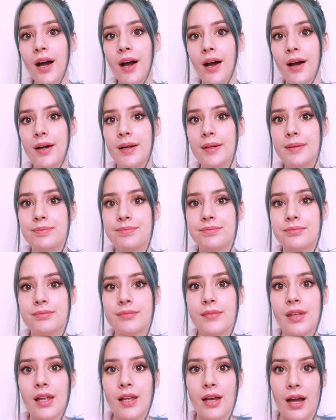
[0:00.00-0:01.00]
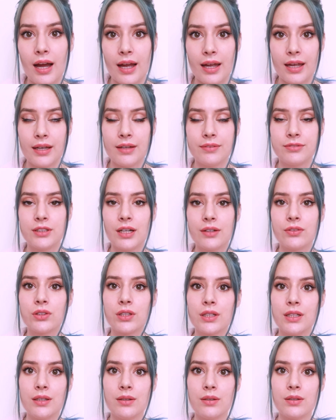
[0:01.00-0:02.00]
I've
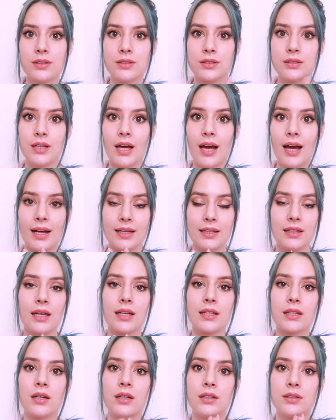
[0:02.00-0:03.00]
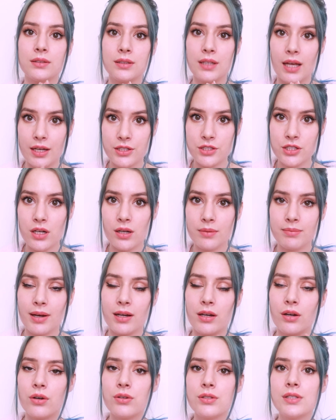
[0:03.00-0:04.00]
definitely had like the tension on
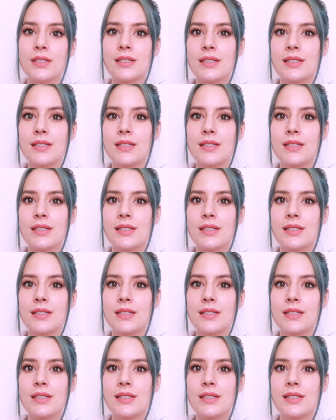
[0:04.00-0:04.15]
my nose.